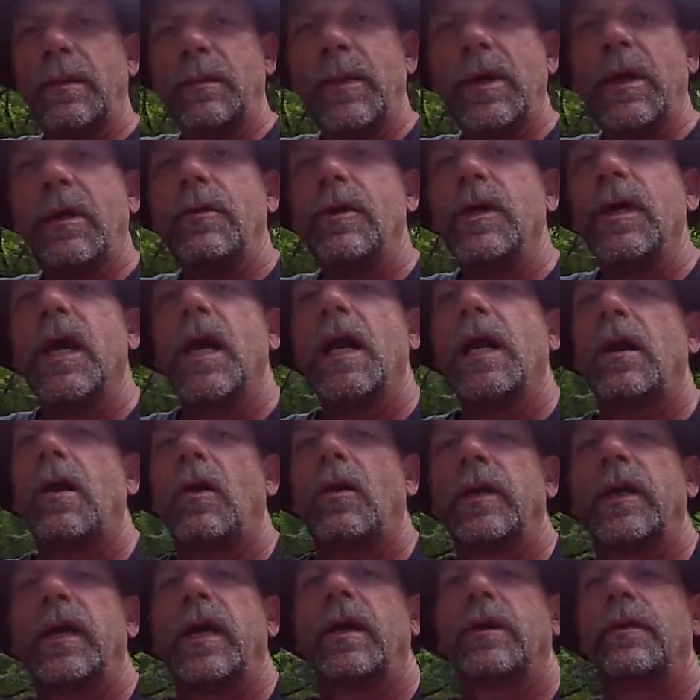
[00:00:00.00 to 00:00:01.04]
let me know you got it
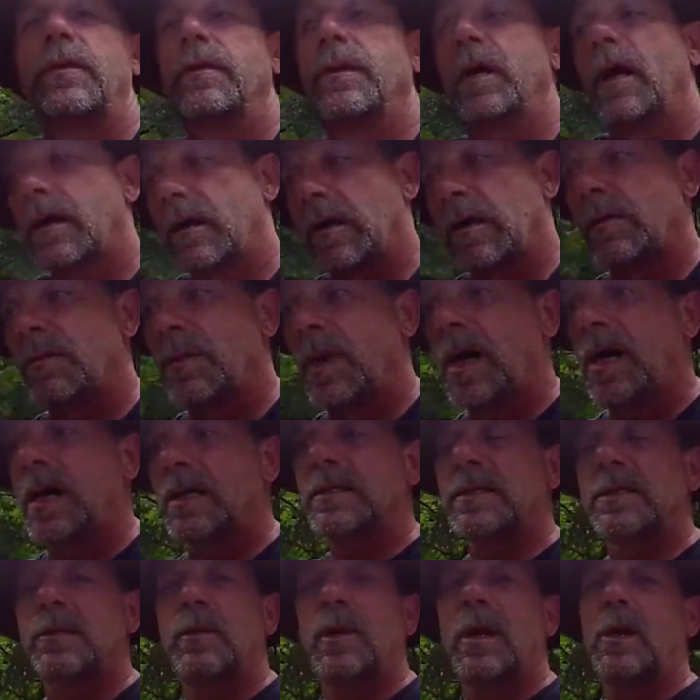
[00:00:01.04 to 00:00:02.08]
all together, and I'll come by
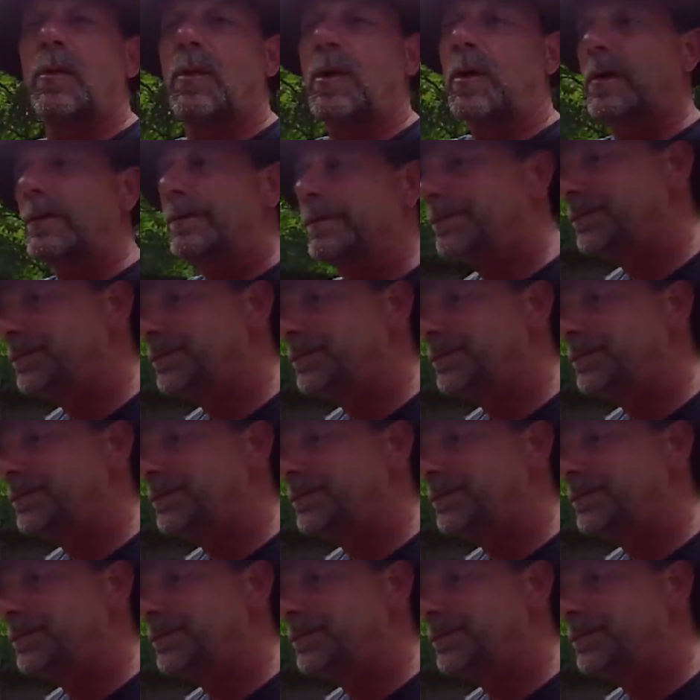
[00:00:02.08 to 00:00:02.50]
and see what I want.